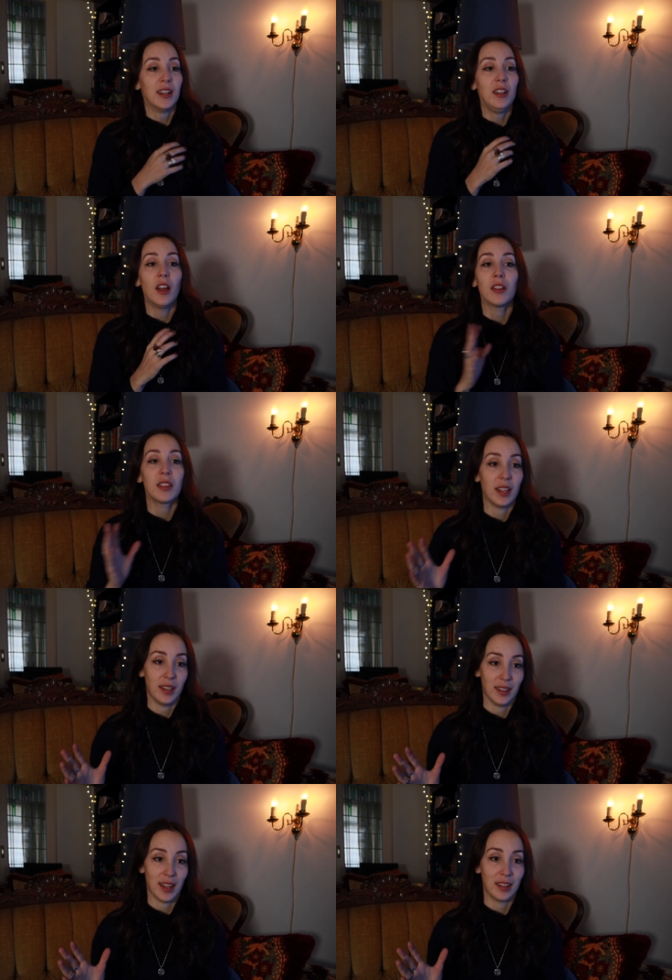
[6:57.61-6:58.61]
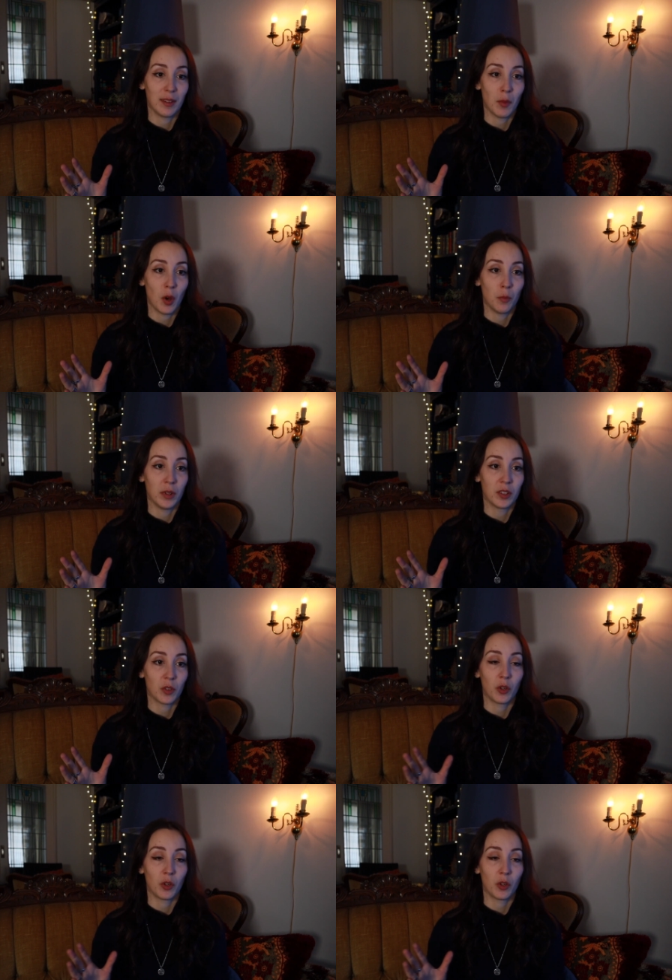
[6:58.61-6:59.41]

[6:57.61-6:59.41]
nothing at the moment,